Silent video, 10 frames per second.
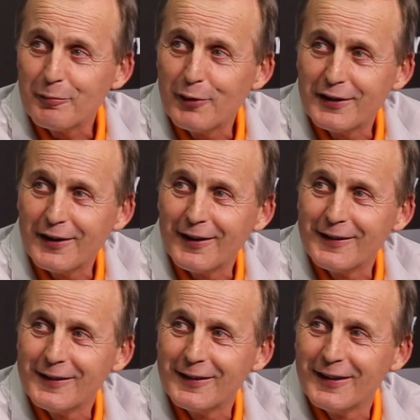What about the
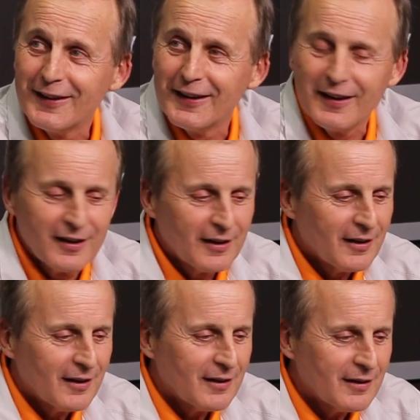banks there? That, that was
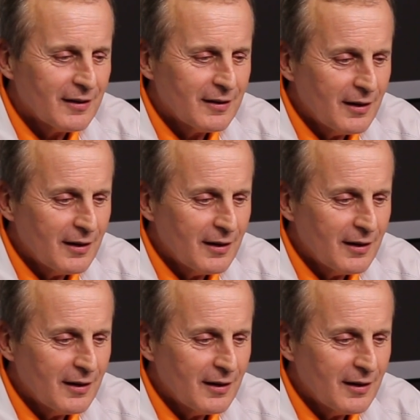interesting?